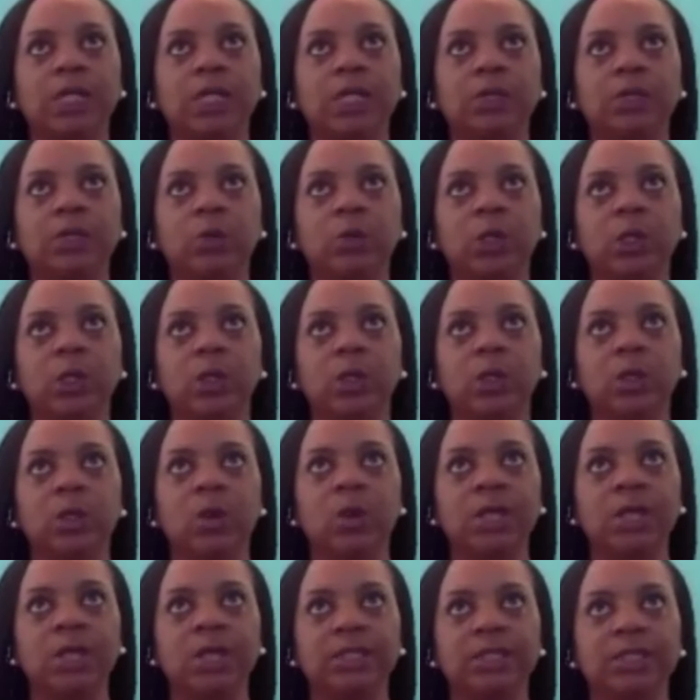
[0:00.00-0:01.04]
was when
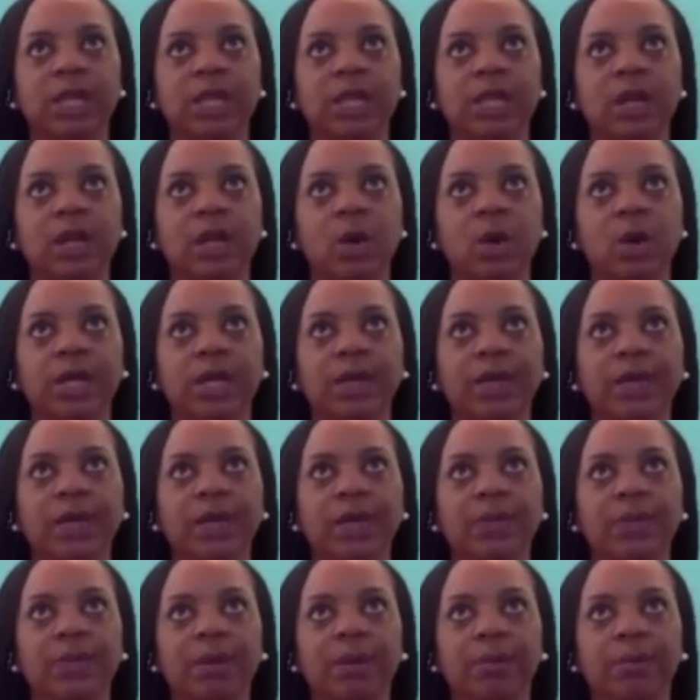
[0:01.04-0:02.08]
the Lord said, Go
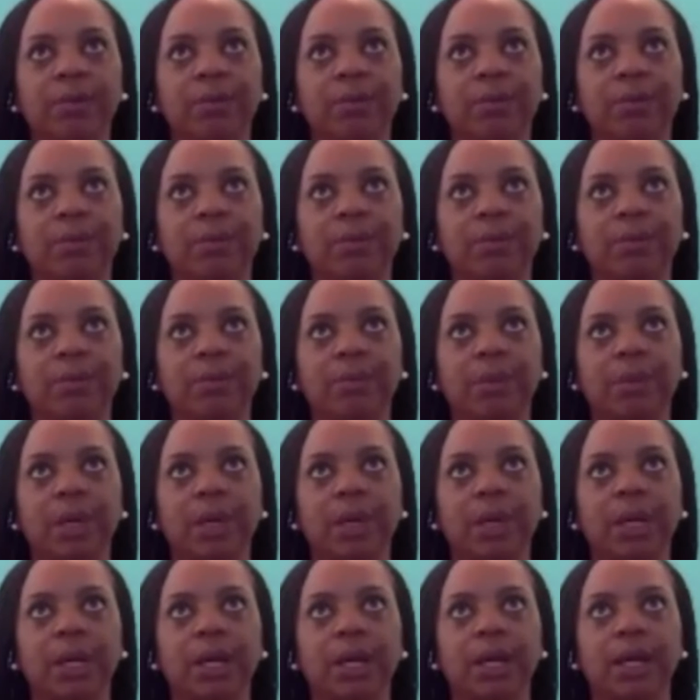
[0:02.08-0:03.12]
get them,
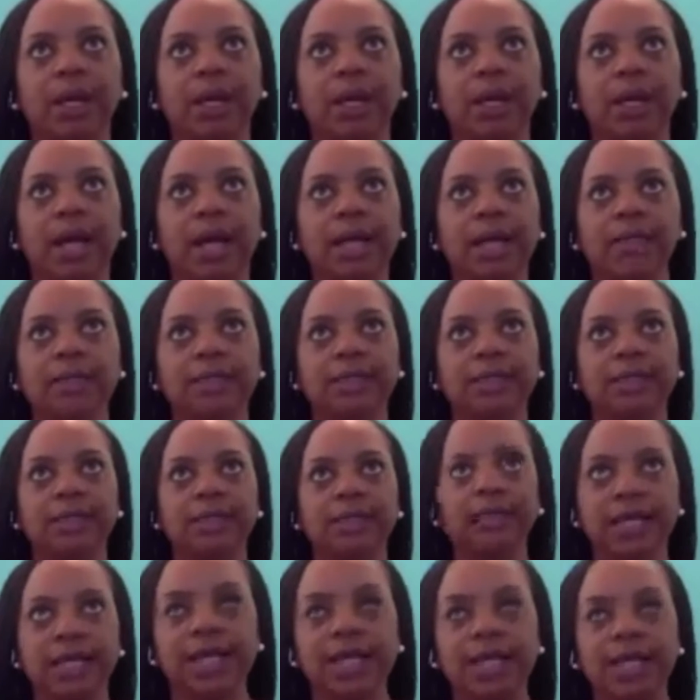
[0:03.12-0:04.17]

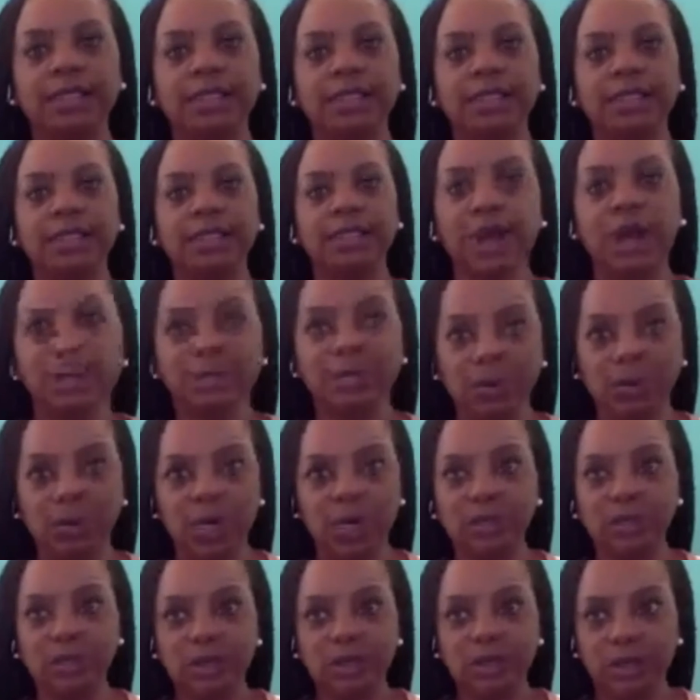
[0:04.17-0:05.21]
I said, Tell me
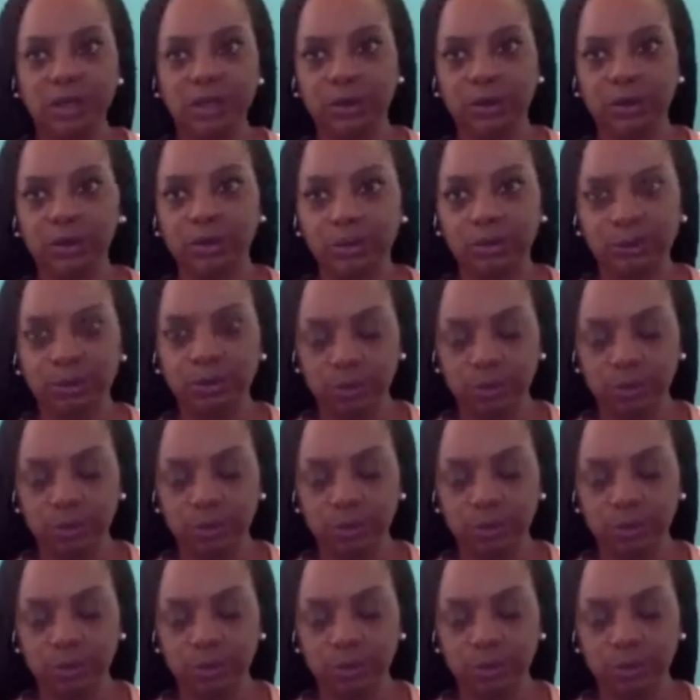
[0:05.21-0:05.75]
what to do.